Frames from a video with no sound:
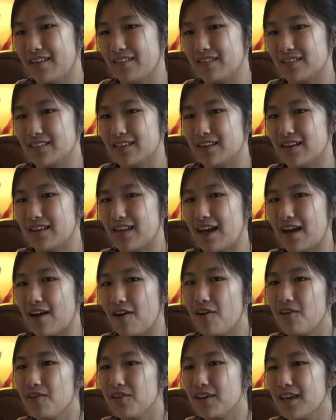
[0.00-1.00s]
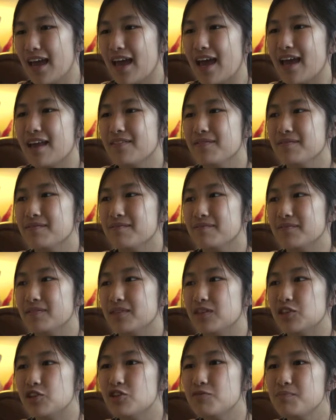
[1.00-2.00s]
So I thought, okay,
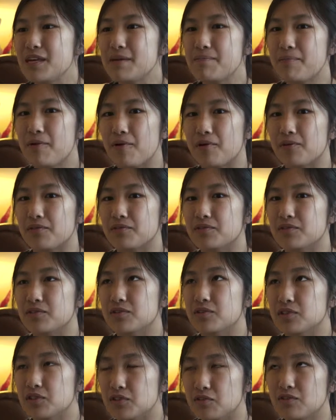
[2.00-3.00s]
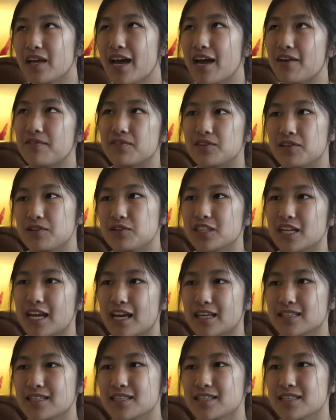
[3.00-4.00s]
new people, new life, new
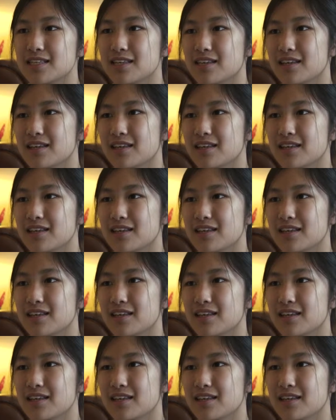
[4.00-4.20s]
chance.